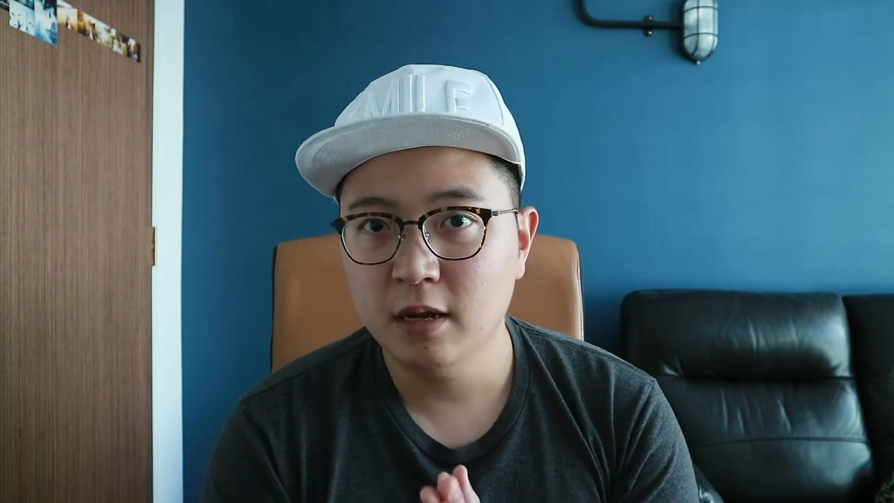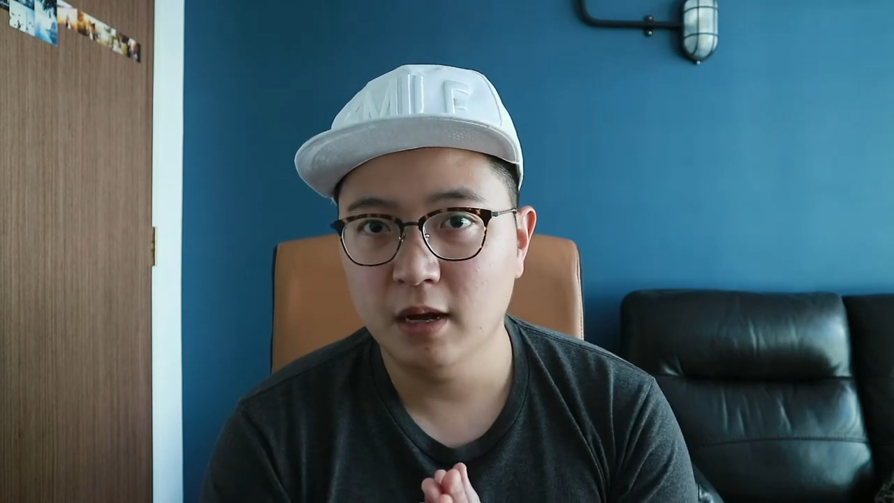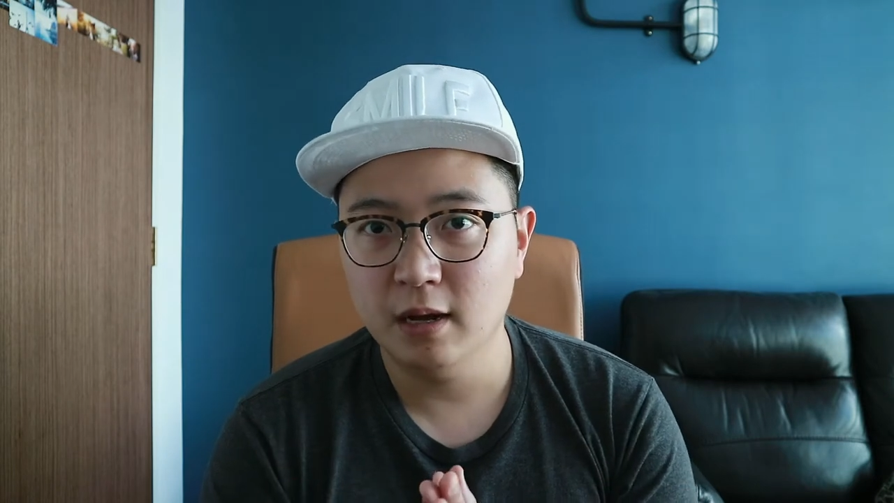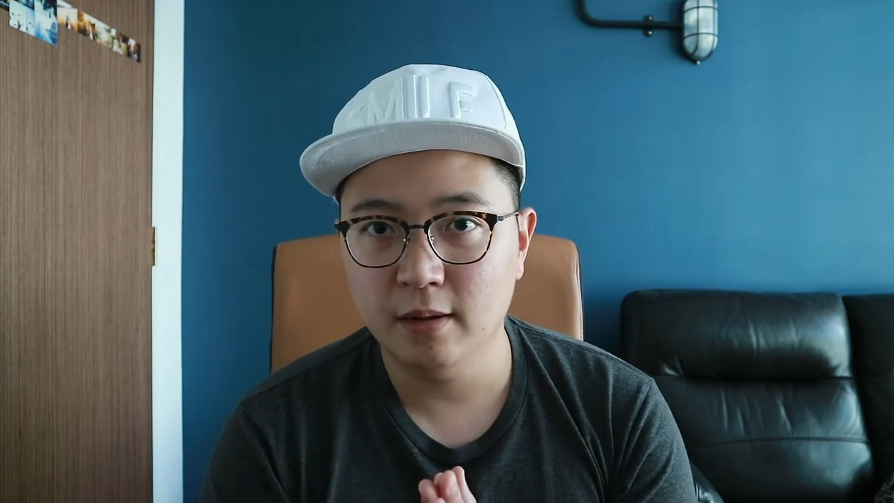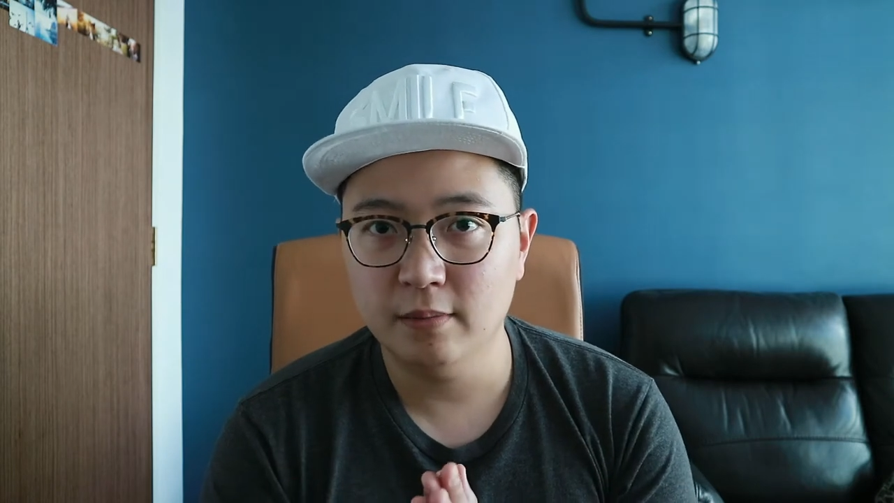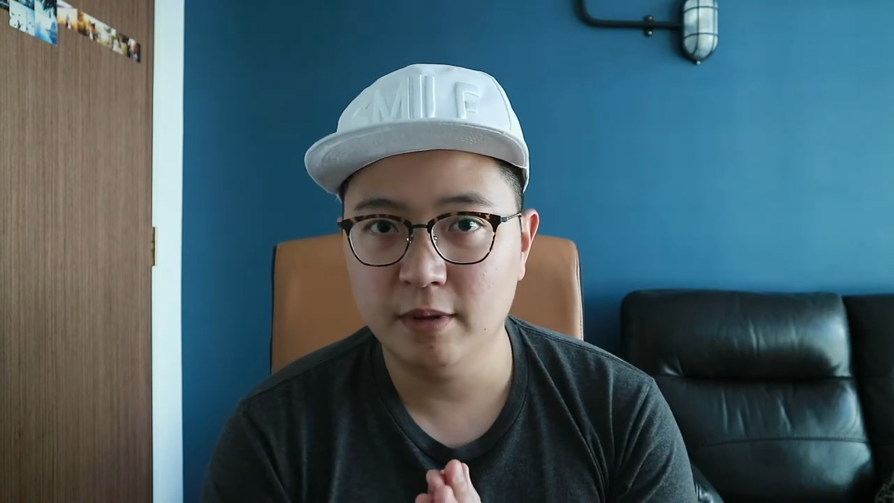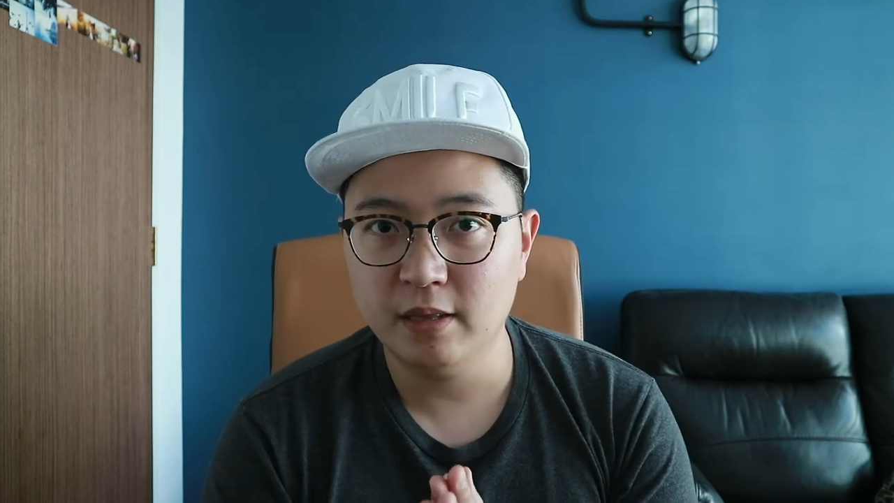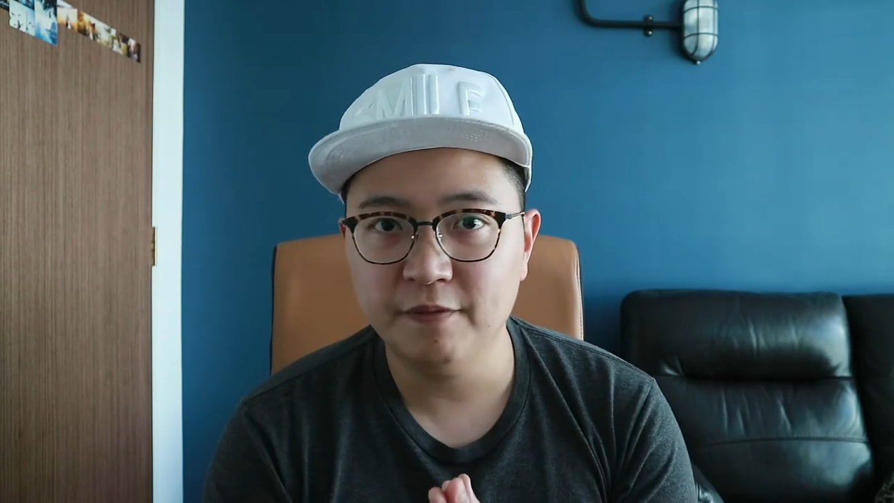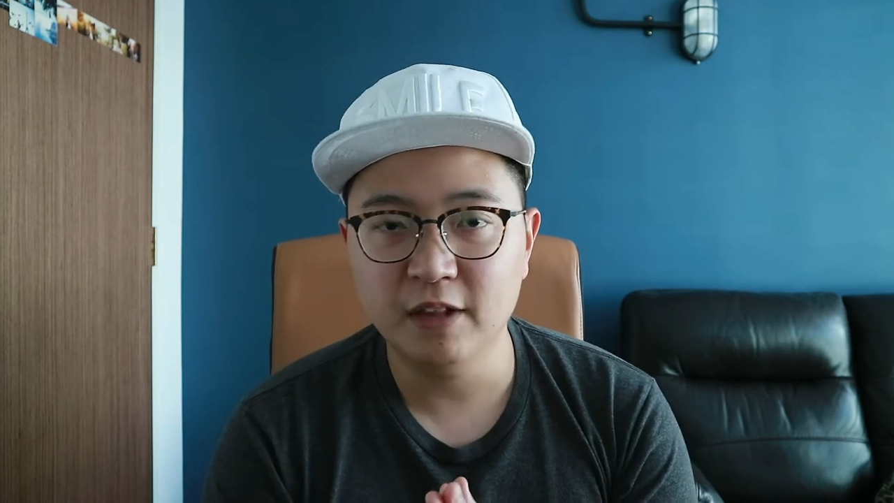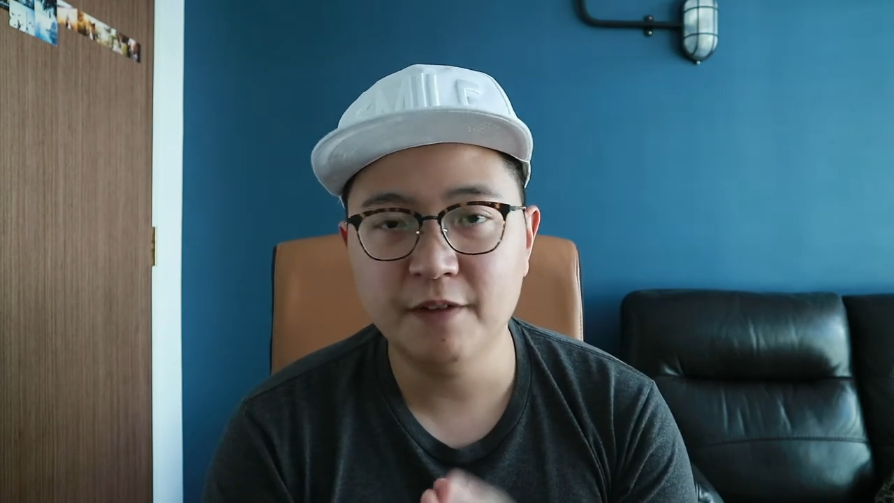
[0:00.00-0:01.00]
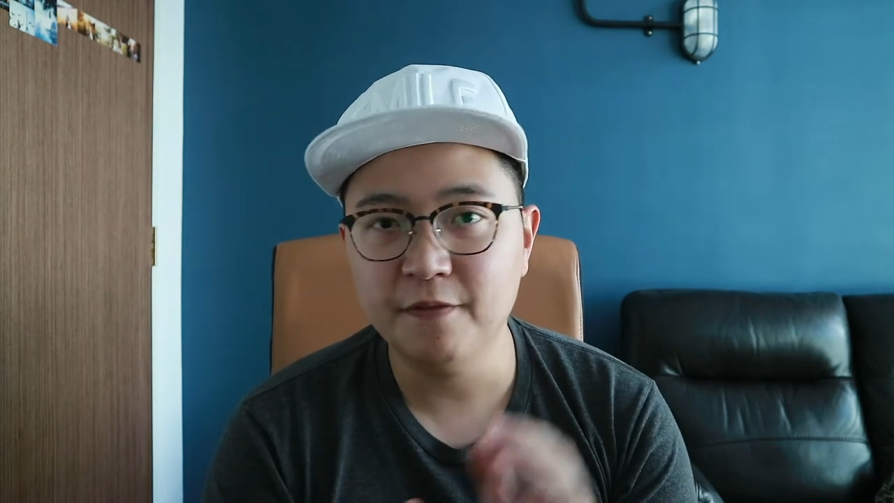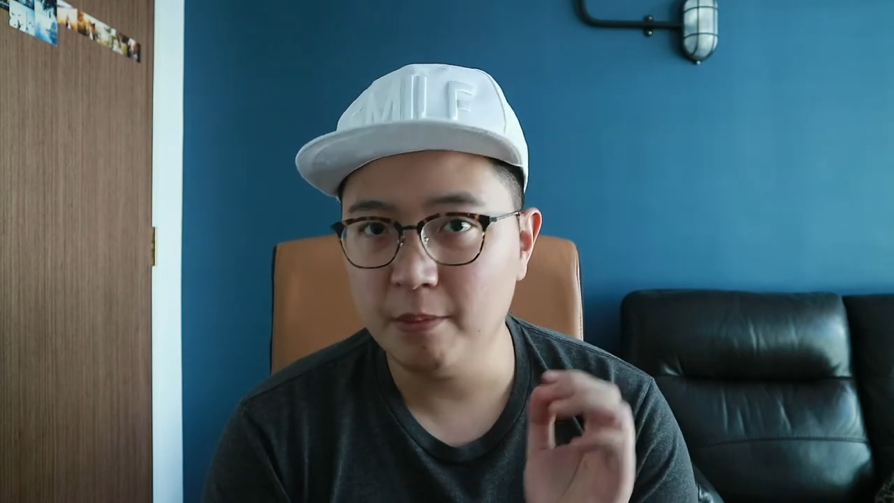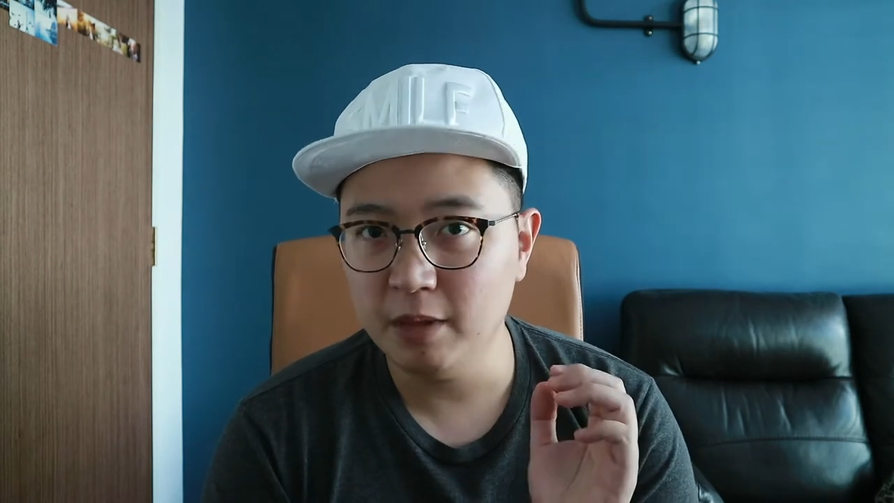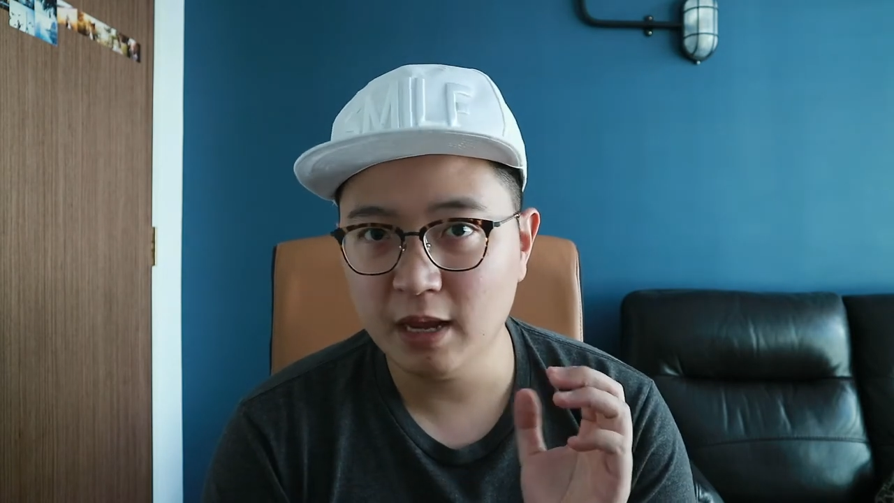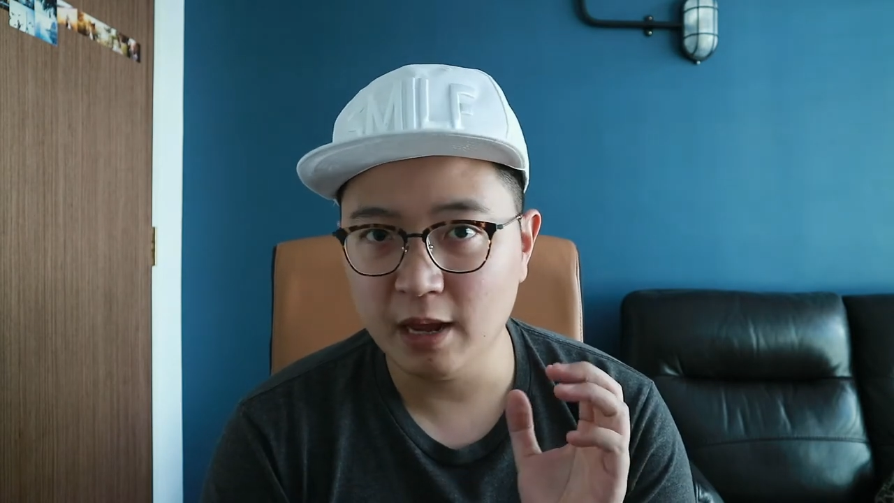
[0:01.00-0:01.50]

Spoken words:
but definitely family